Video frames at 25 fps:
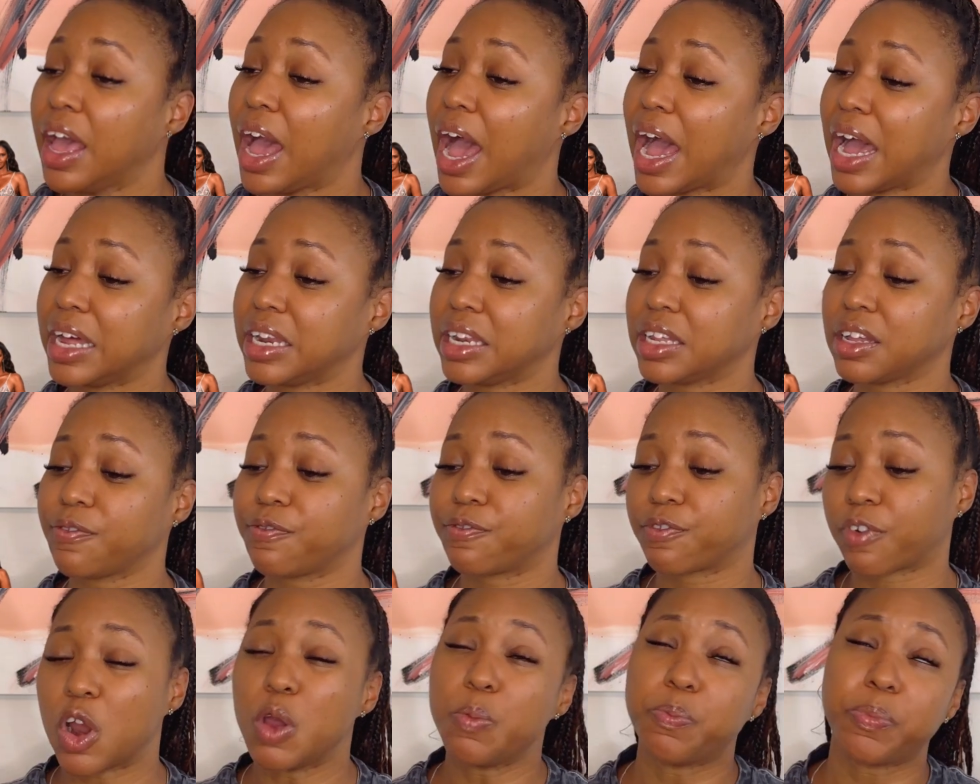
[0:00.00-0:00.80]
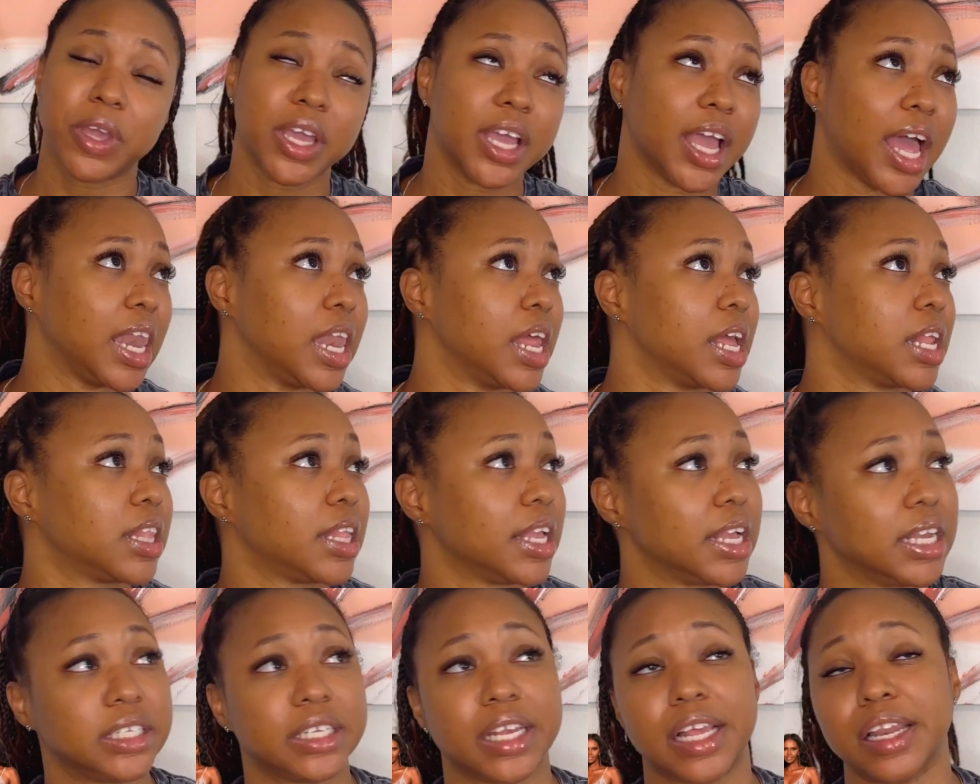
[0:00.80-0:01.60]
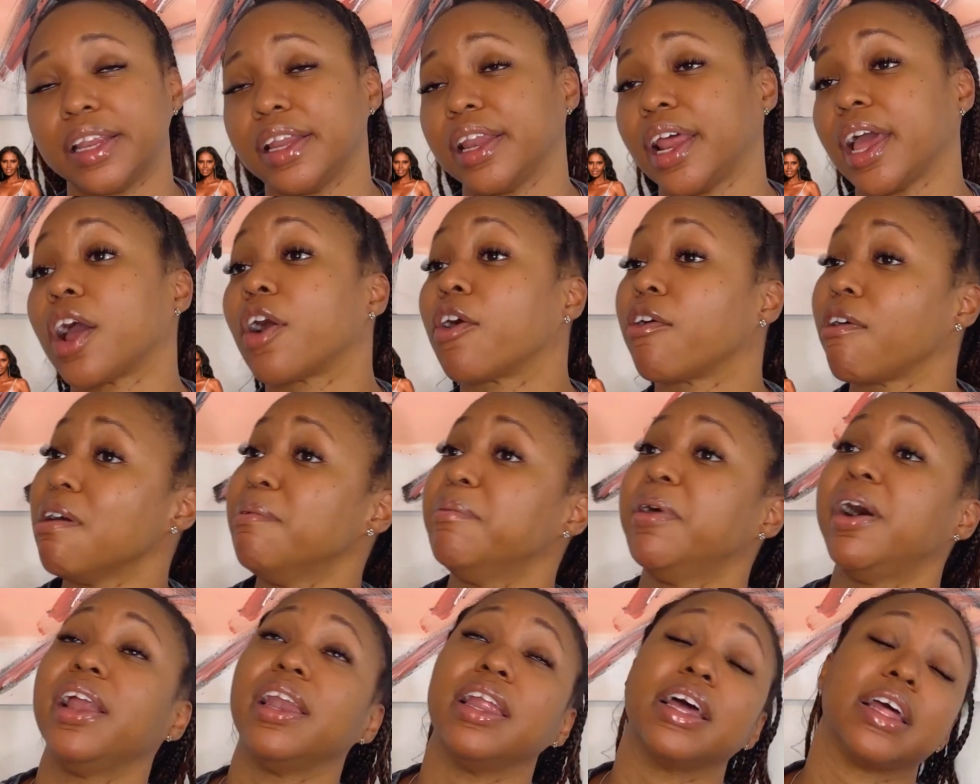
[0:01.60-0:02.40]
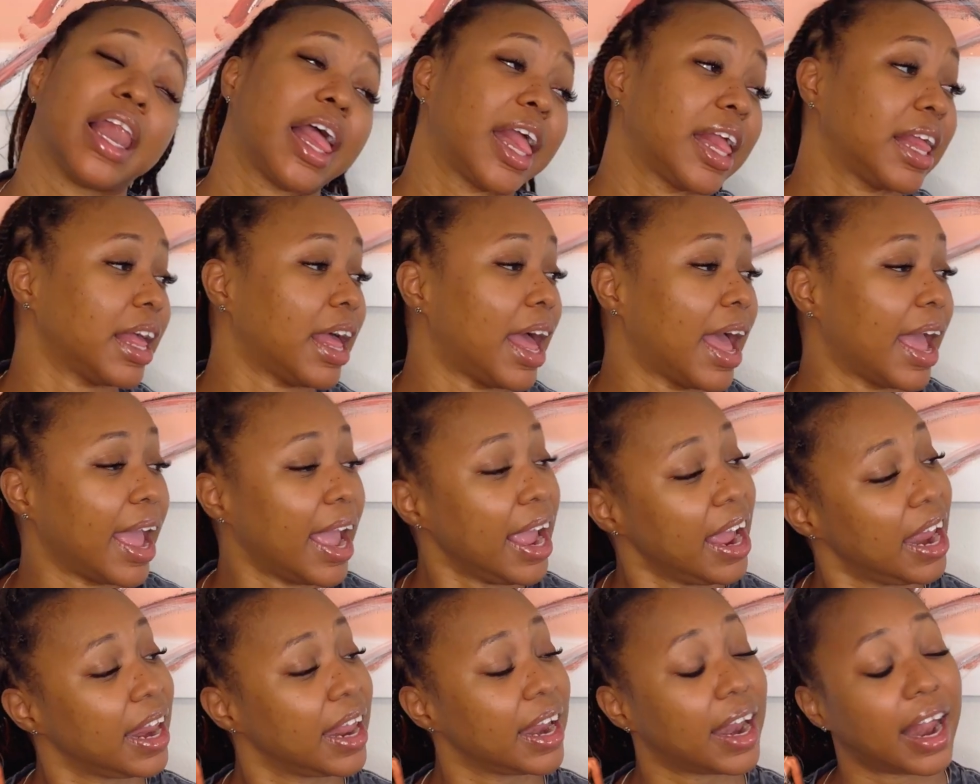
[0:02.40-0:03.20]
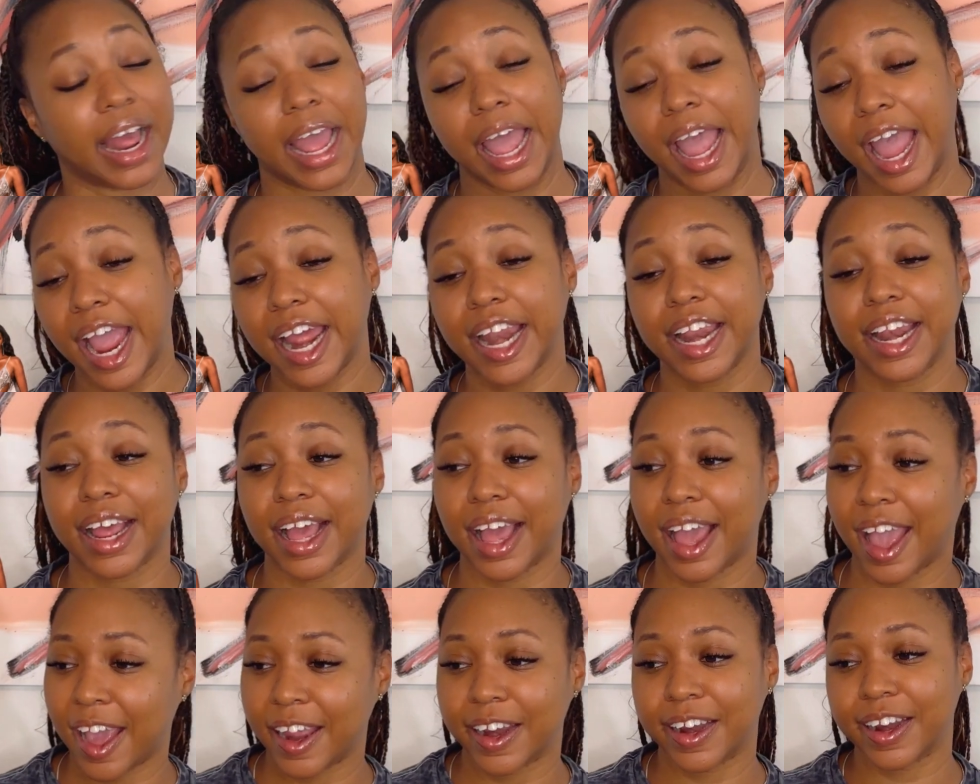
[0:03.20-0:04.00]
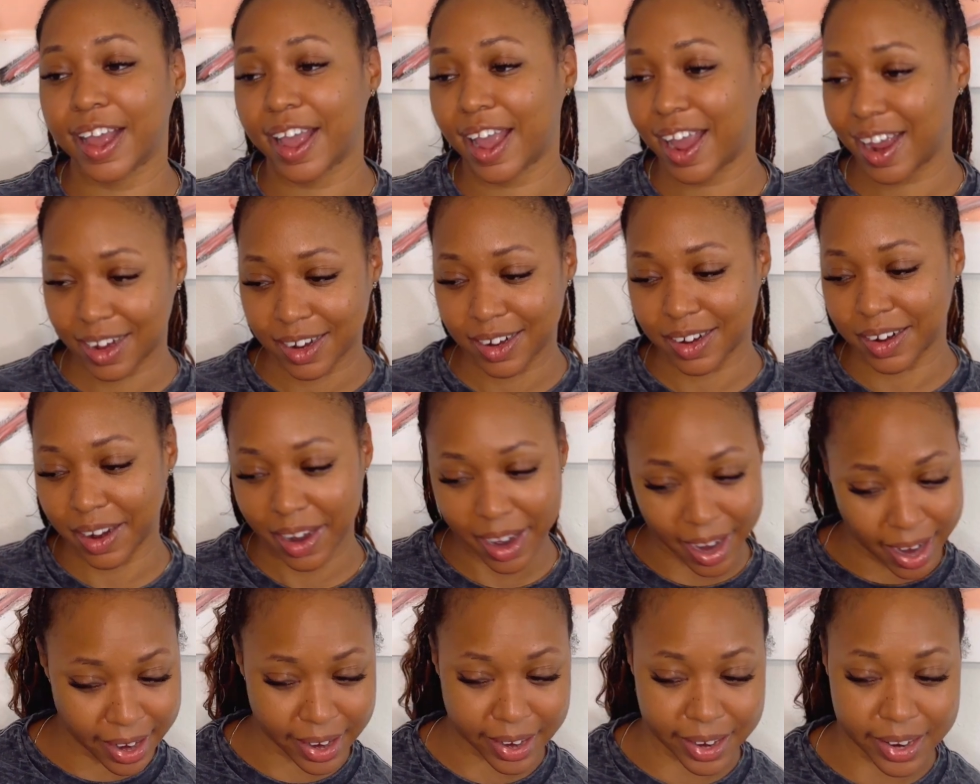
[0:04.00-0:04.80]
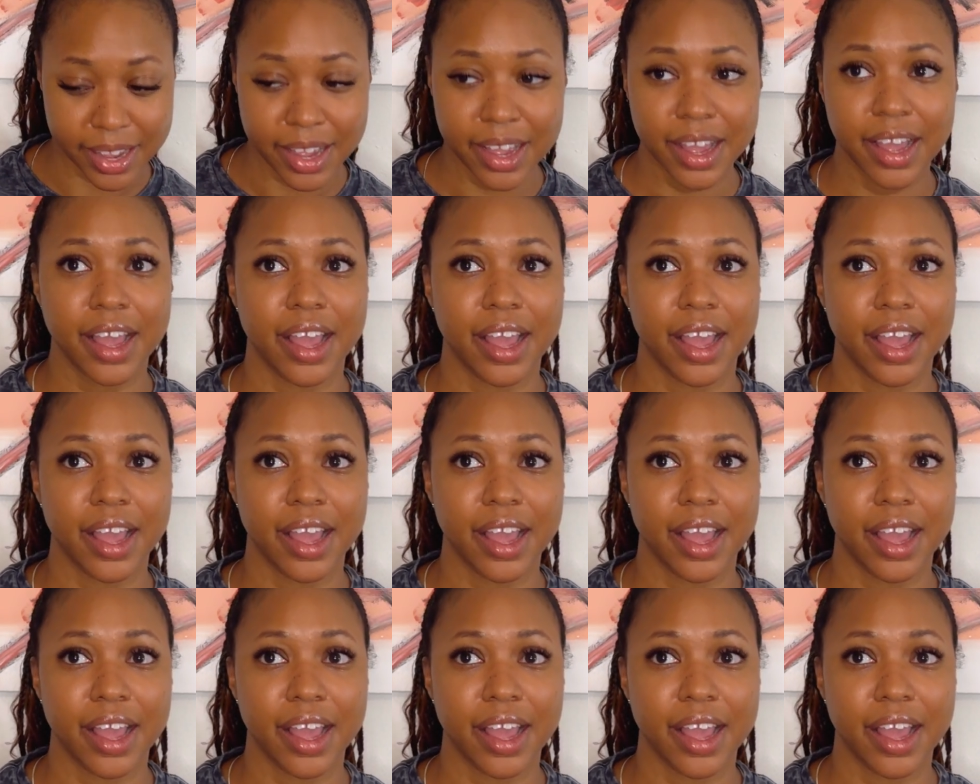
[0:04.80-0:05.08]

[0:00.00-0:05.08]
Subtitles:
I look frumpy. I look this. I look like a grandma. I look like, I hate it. I hate it. I hate it. I hate it. I hate it.